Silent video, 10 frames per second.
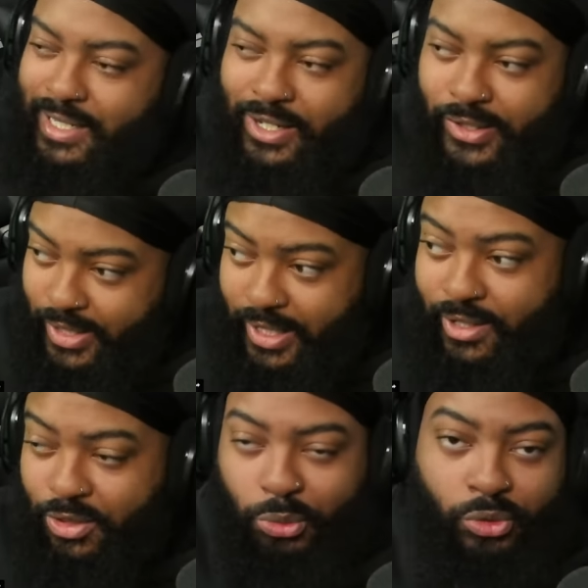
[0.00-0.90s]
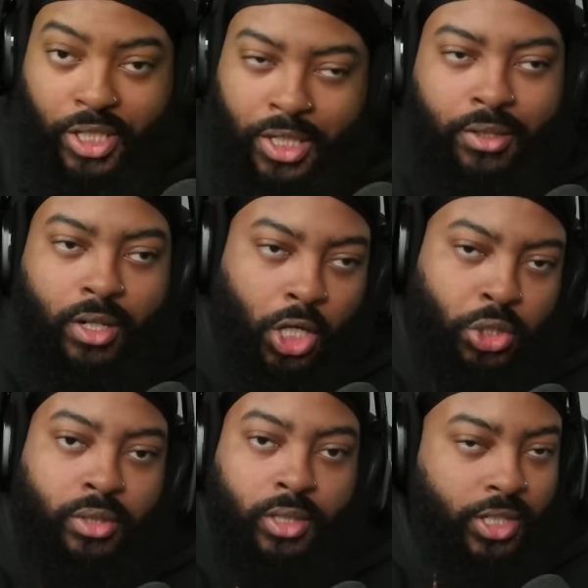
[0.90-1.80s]
They're there to get hurt,
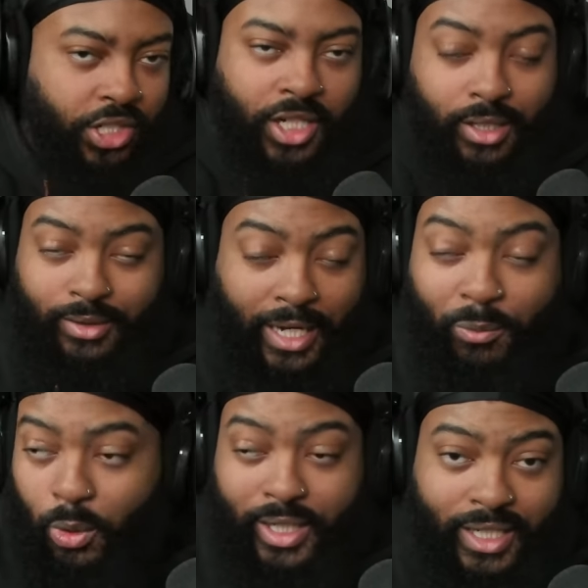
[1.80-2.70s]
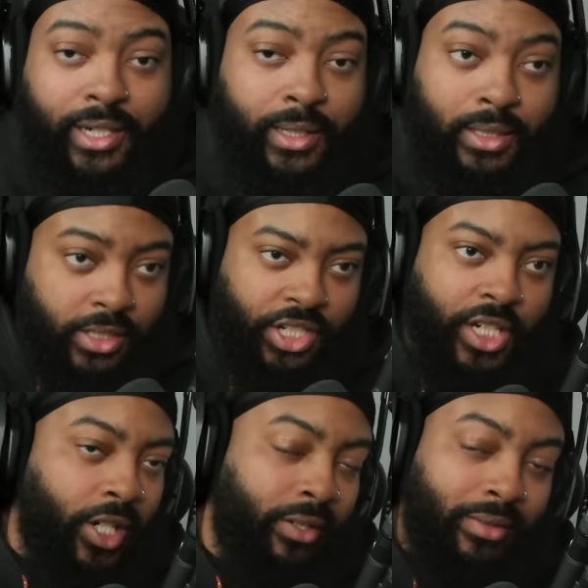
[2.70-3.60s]
legit. They want to get legit
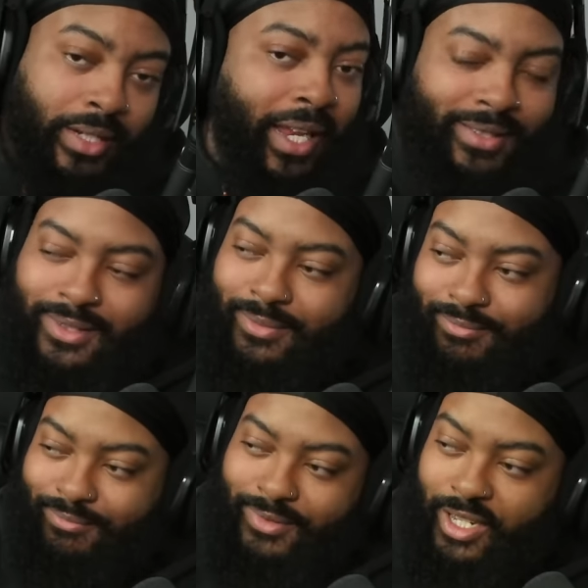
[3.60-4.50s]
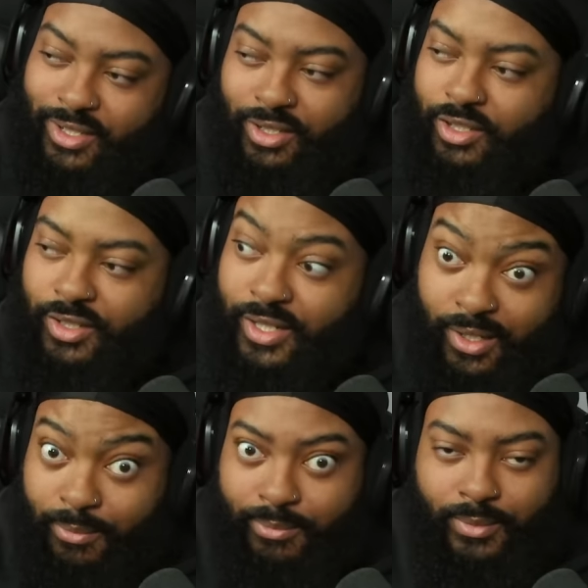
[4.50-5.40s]
hurt. That's that's just them.